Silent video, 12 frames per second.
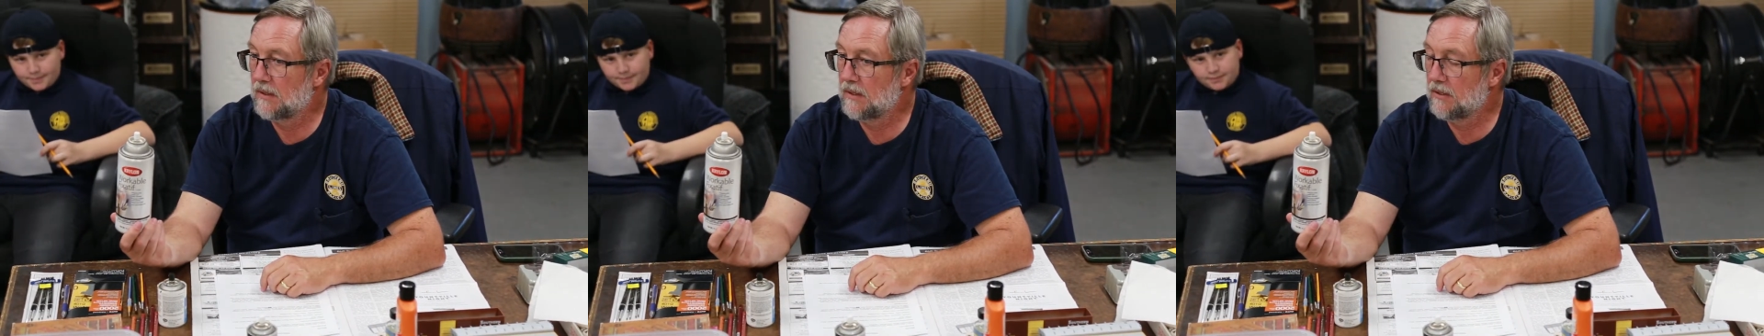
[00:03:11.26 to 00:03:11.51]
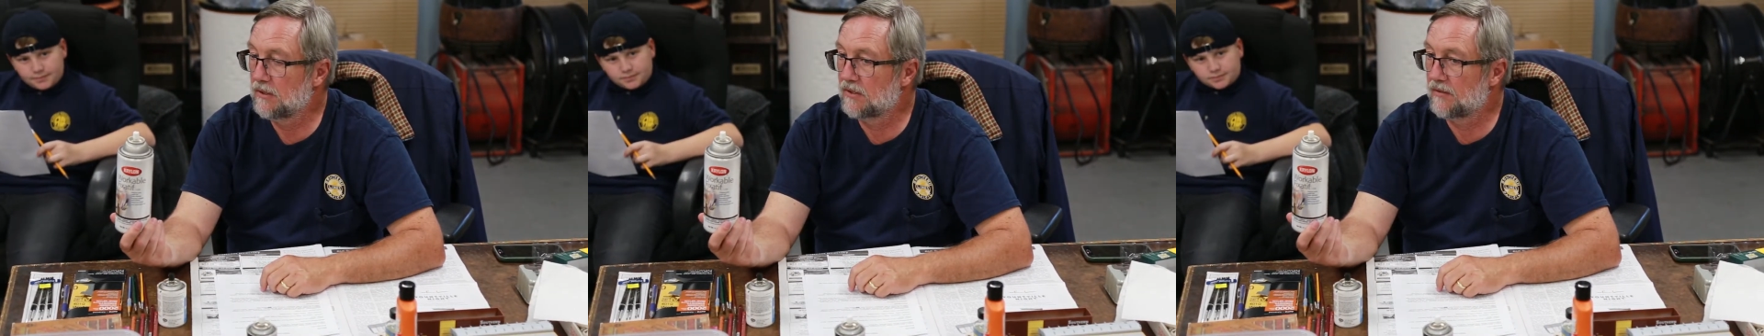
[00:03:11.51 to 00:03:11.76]

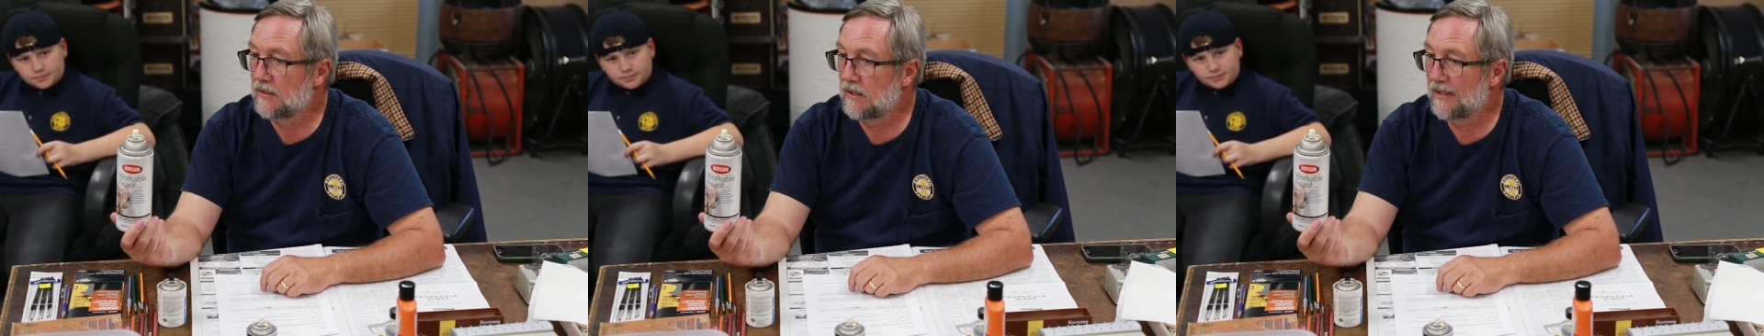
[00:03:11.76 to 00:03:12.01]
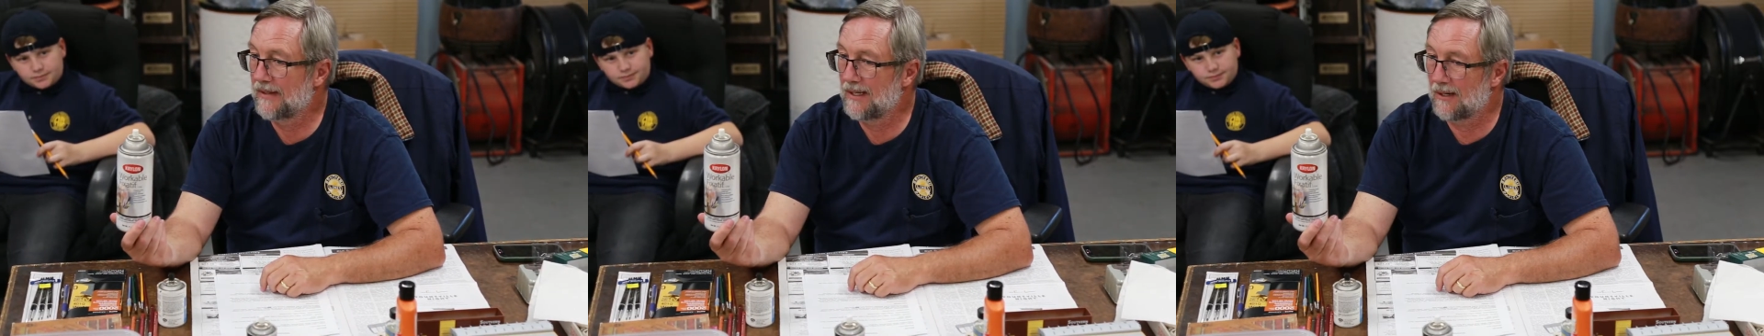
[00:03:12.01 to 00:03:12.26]
used
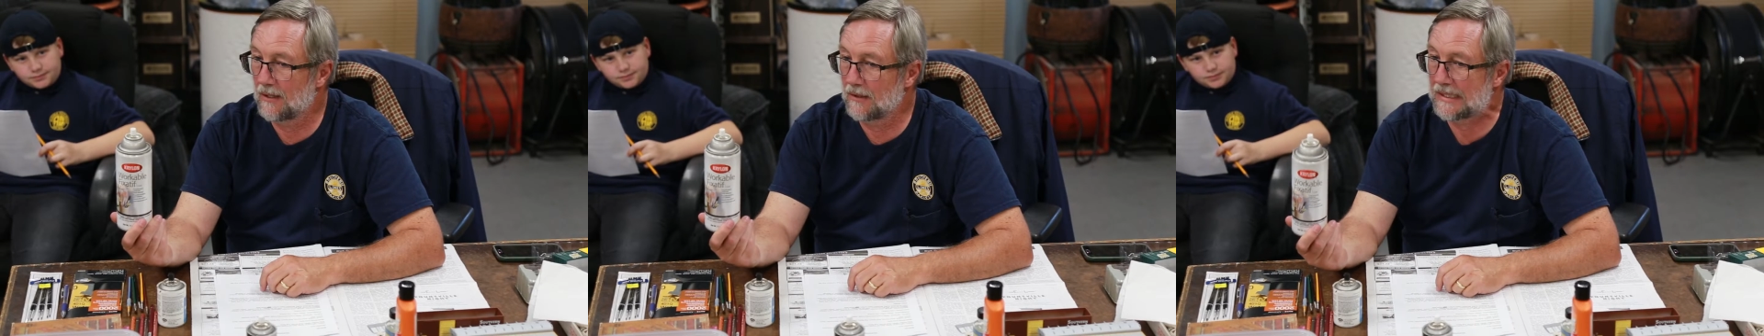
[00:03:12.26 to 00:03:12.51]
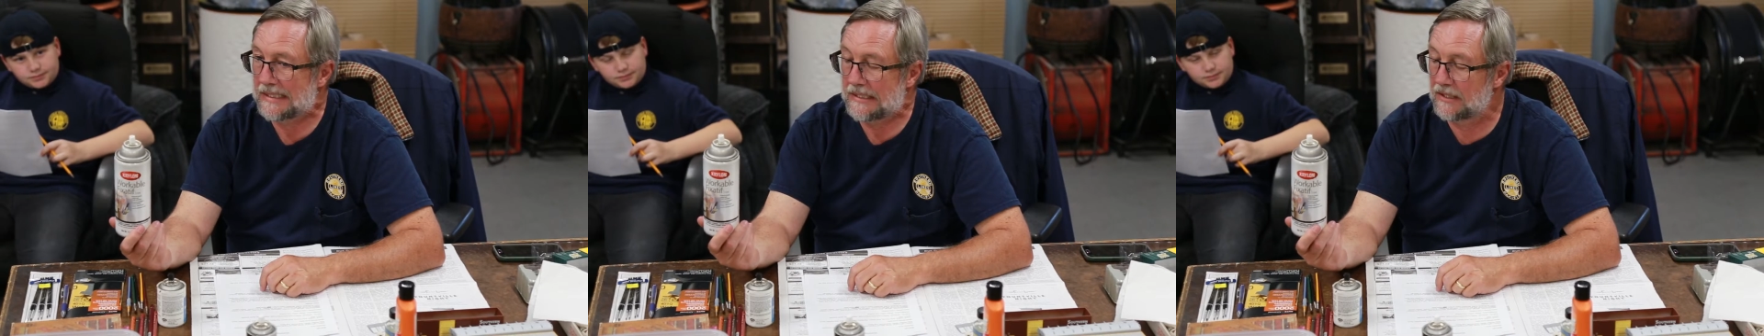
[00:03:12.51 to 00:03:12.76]
in the
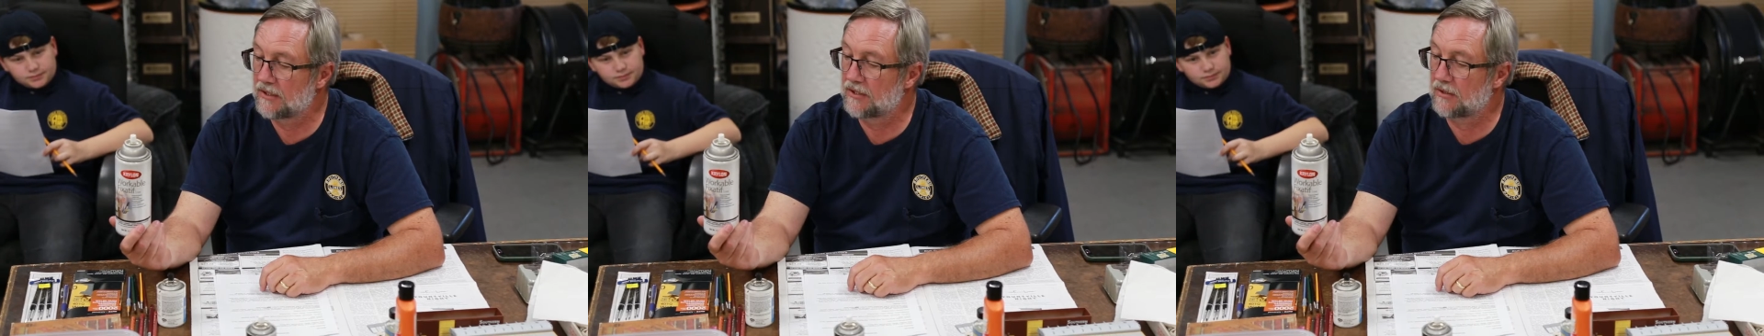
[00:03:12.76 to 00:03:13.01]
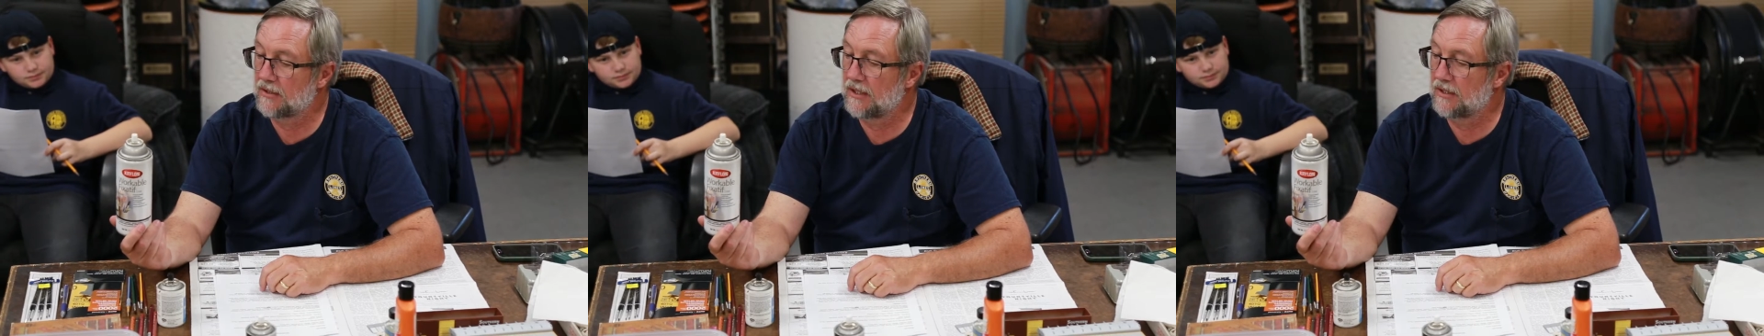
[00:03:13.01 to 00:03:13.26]
art
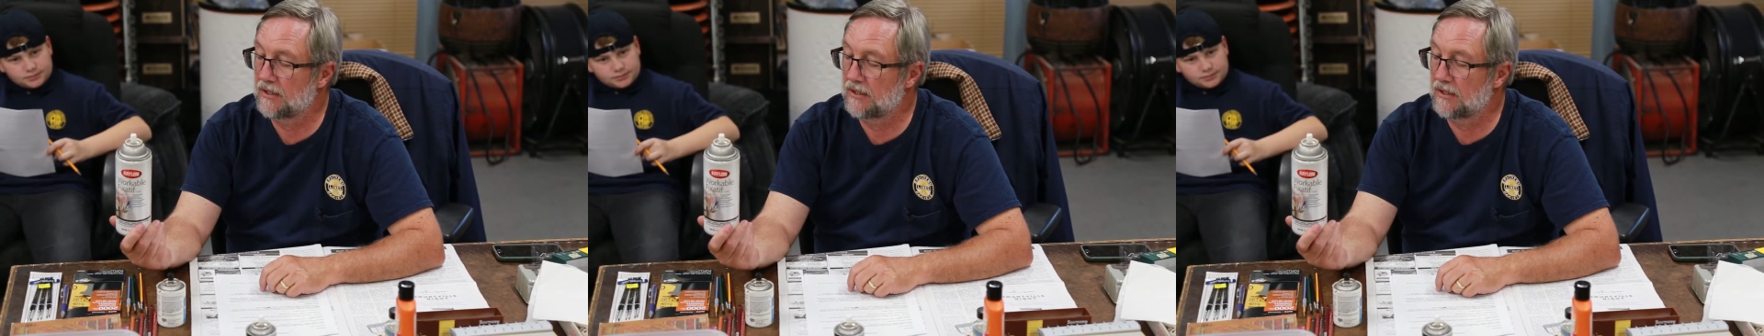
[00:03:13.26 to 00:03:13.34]
industry